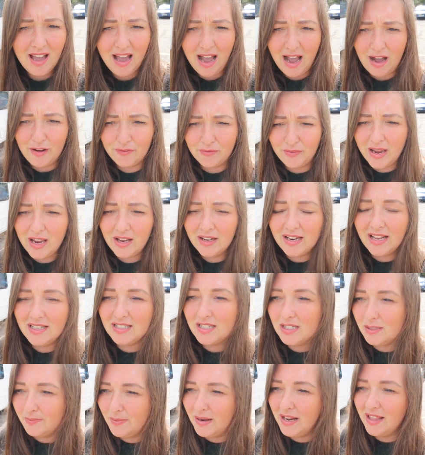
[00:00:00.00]
Have we?
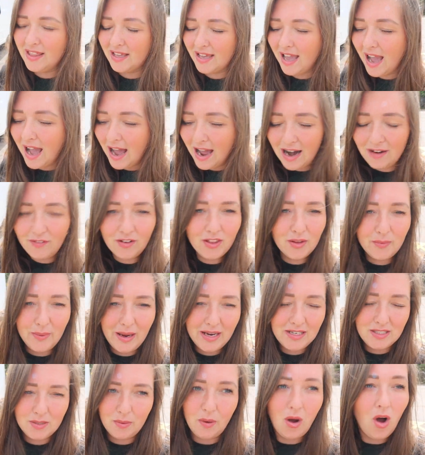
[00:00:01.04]
Unless it's been in the car on the
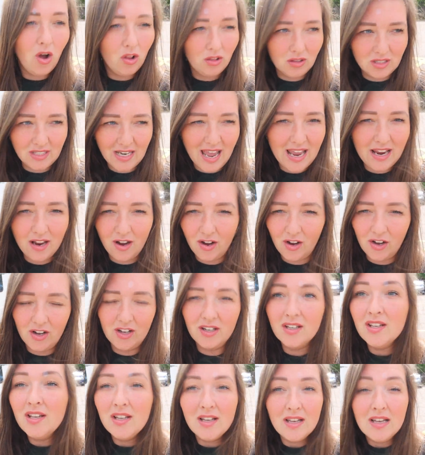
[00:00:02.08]
way to a holiday
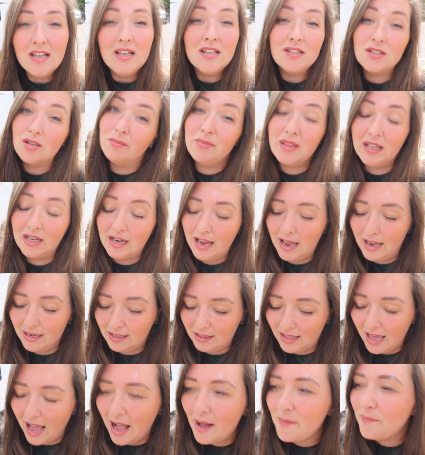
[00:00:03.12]
or something
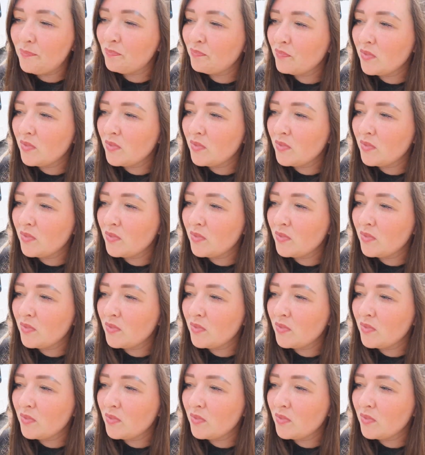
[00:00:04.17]
like that.